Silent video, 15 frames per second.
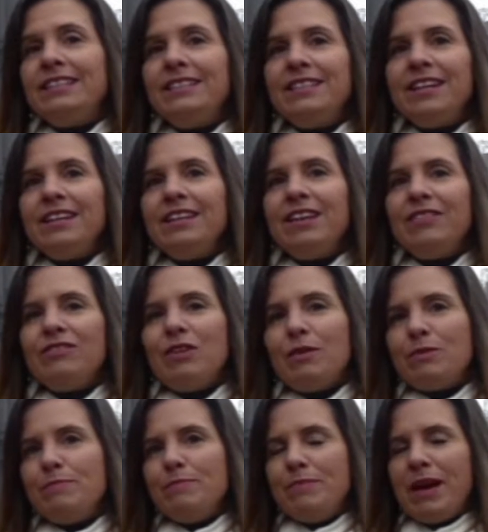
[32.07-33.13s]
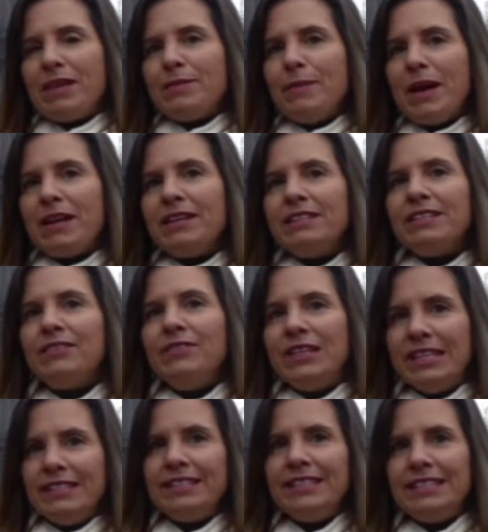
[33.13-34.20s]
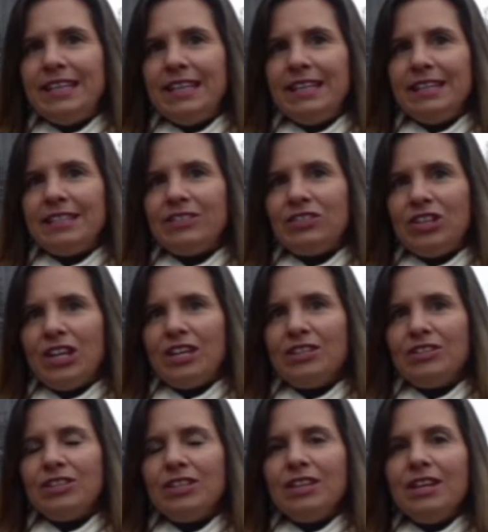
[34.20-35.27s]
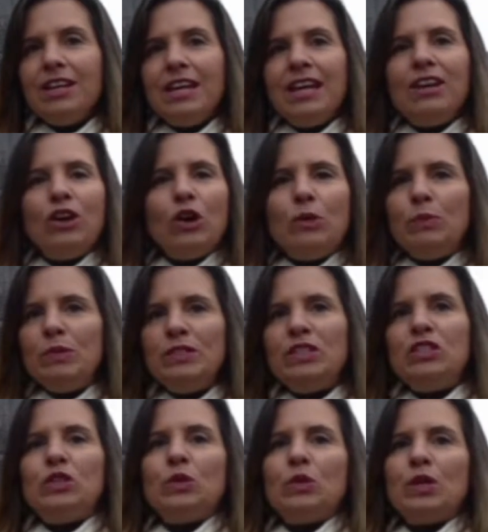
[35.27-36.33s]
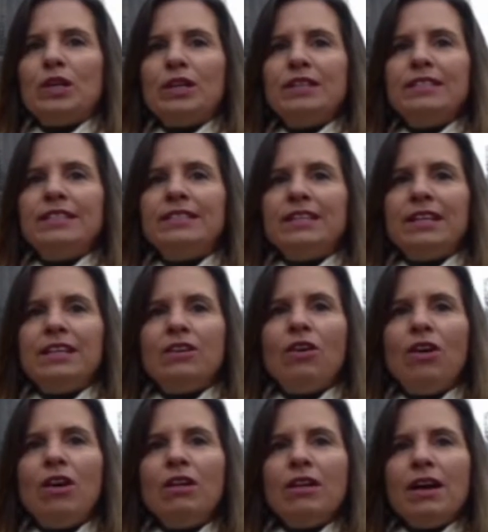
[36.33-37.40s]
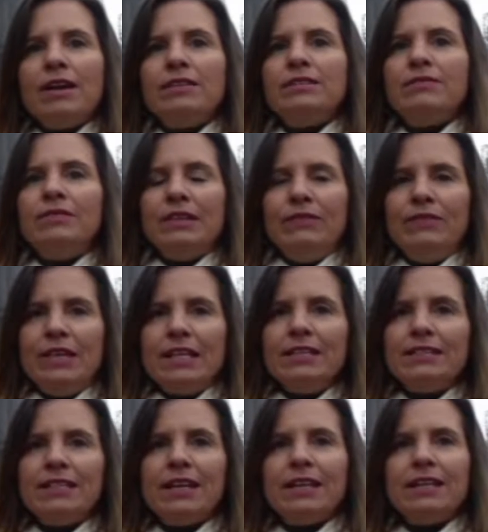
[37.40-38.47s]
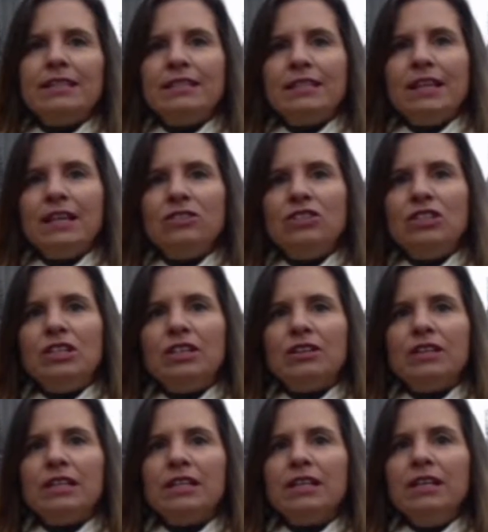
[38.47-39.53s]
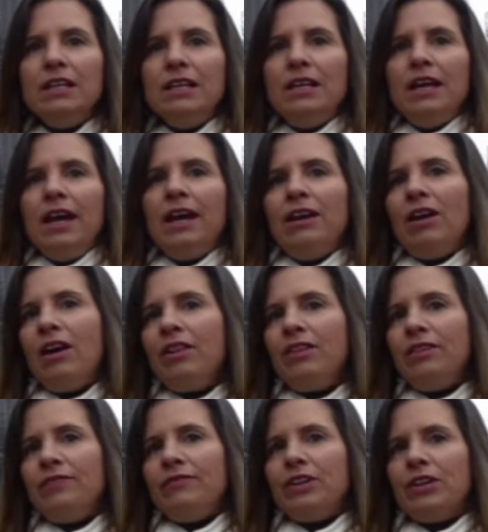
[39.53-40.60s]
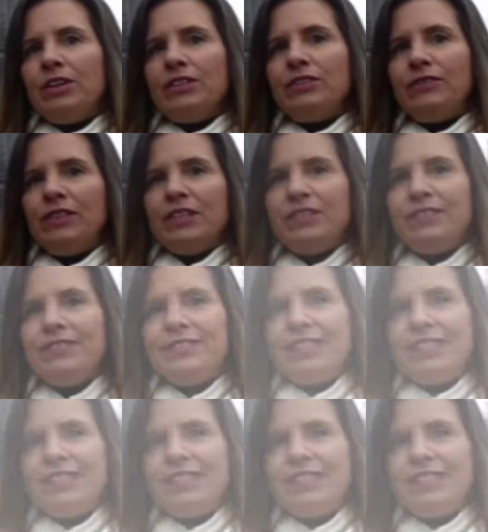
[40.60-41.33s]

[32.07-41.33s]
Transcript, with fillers: a study of the mathematics of instantaneous change. It opens the door to study all kinds of advanced science and engineering and other various fields of